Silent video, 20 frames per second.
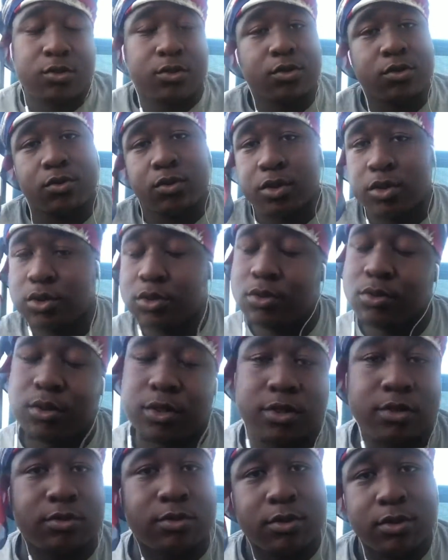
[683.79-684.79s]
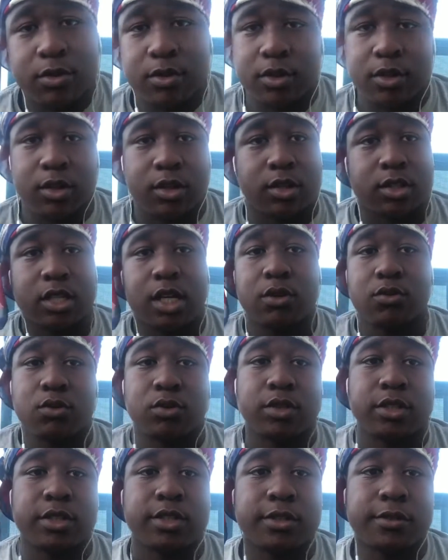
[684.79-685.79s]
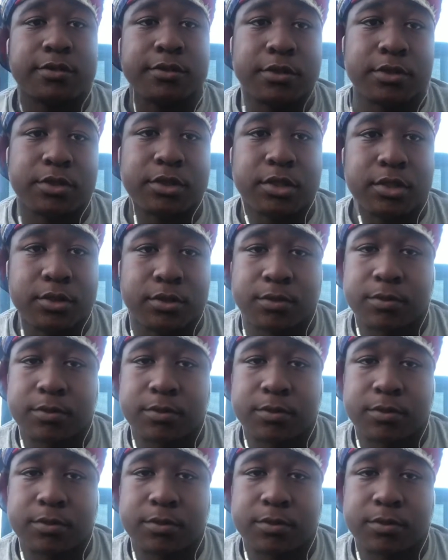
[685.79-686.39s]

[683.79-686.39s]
What you want. Because I want a good future.